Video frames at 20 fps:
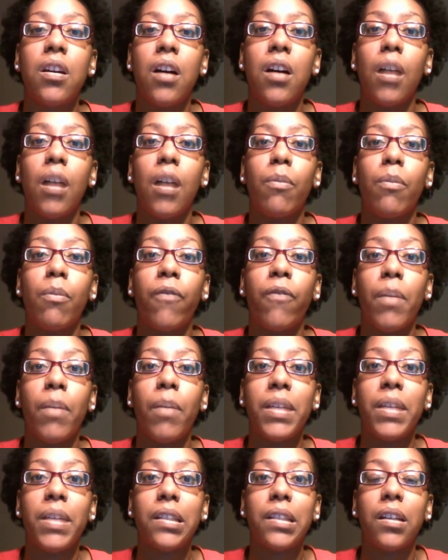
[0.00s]
um, from
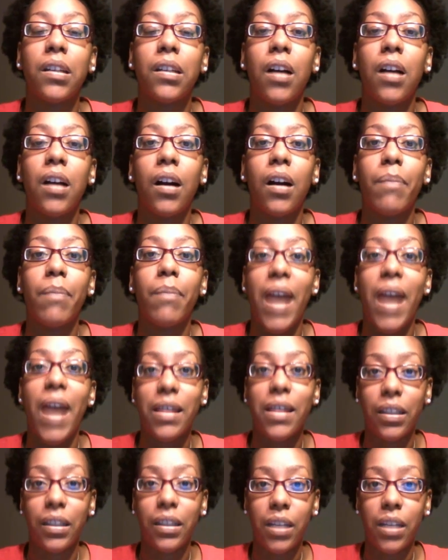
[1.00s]
it um, at
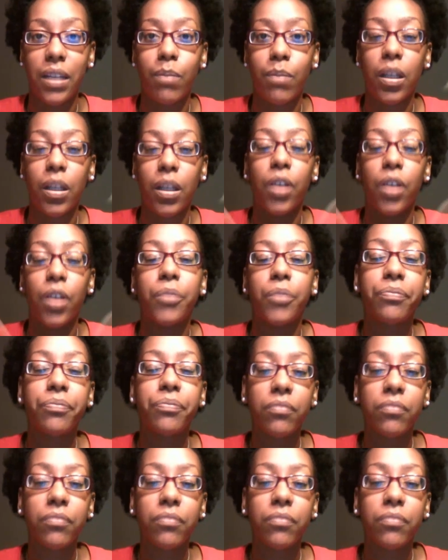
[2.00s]
the link below.